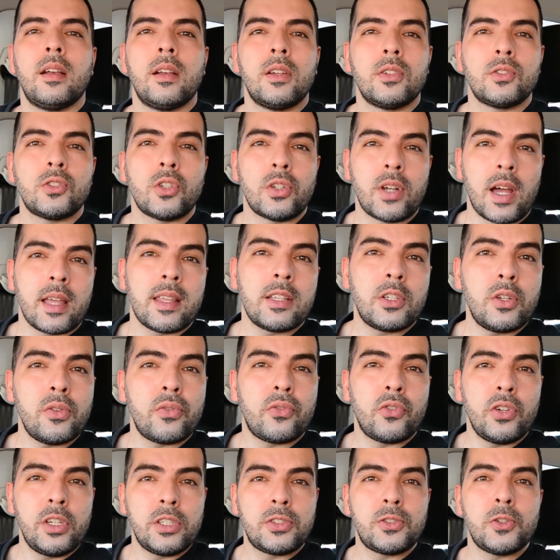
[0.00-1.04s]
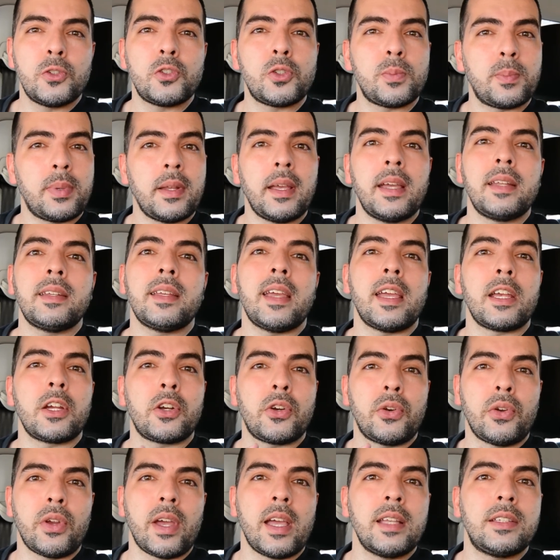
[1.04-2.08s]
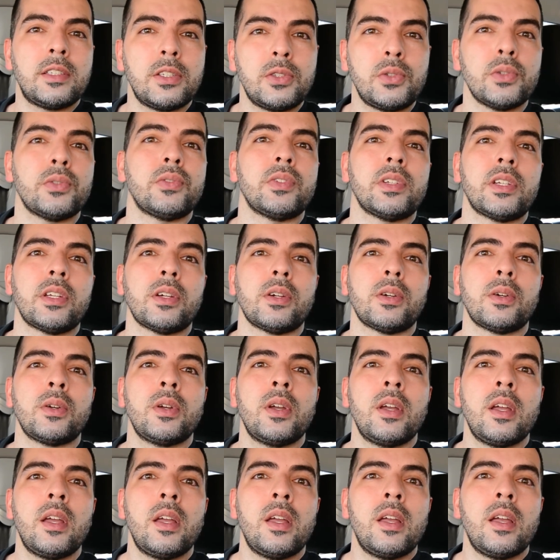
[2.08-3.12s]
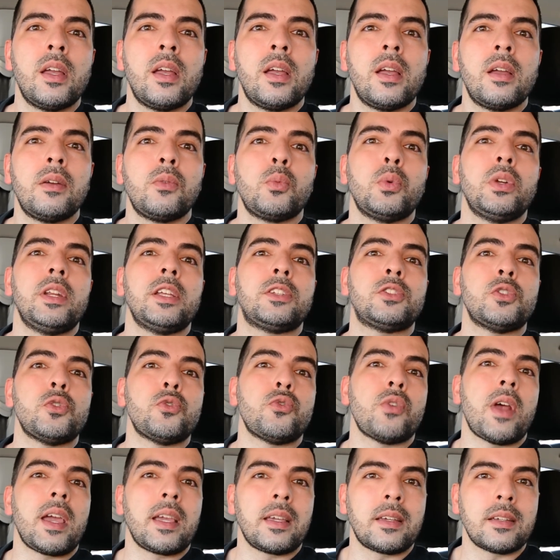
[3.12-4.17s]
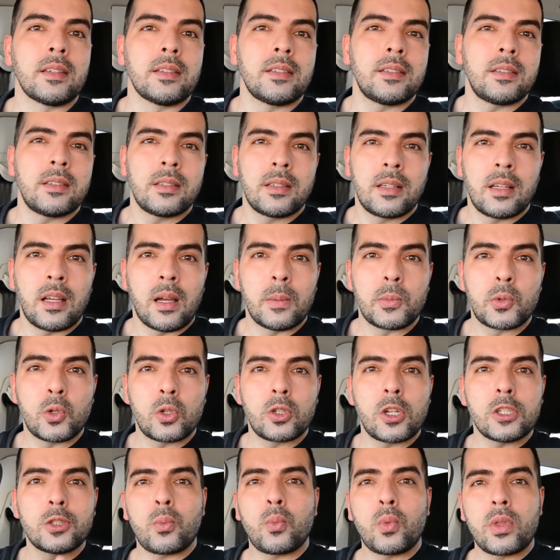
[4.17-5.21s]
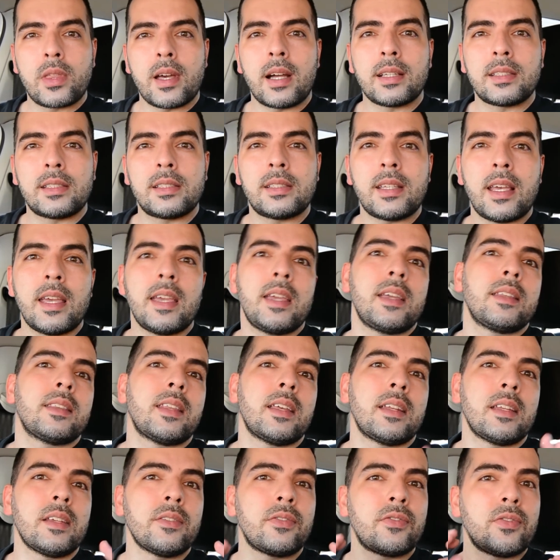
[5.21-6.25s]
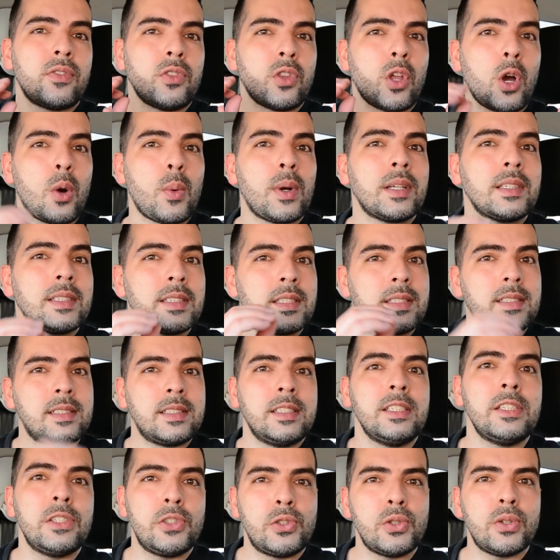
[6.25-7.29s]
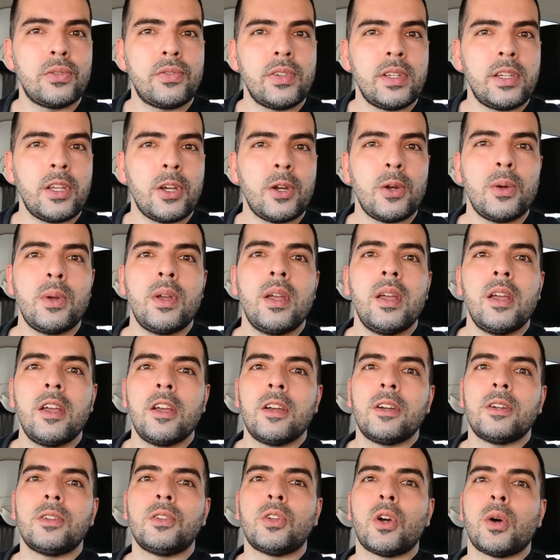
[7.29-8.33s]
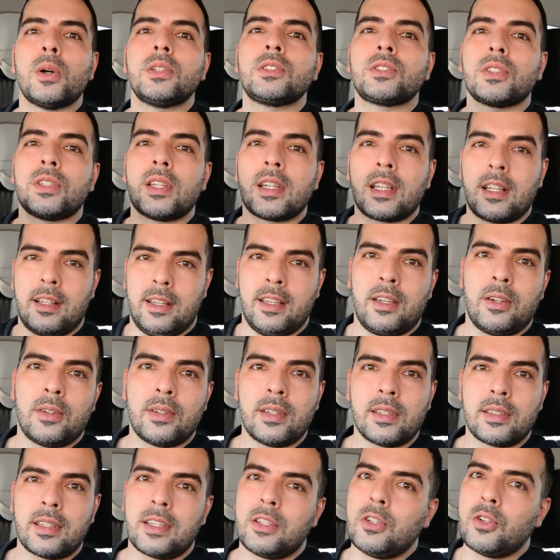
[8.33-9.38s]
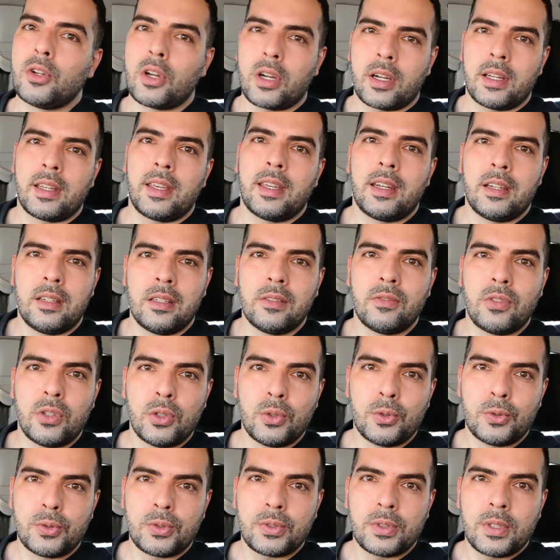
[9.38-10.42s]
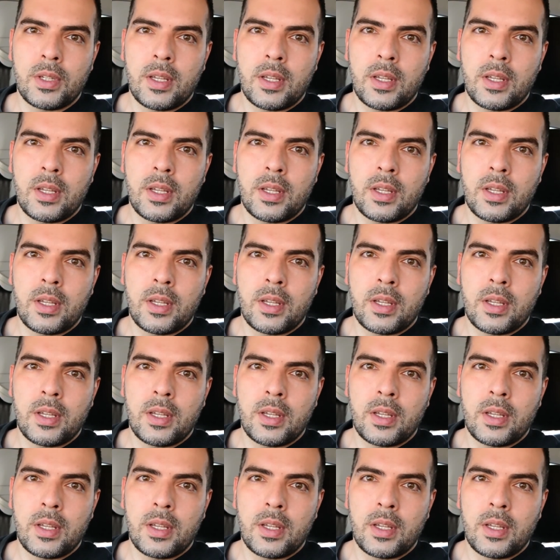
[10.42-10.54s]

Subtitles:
So now that you've researched, planned, and created your video, we need to rank it. I'm sure it goes without saying that if no one sees your video, no one's going to click on it and you're not going to get any views.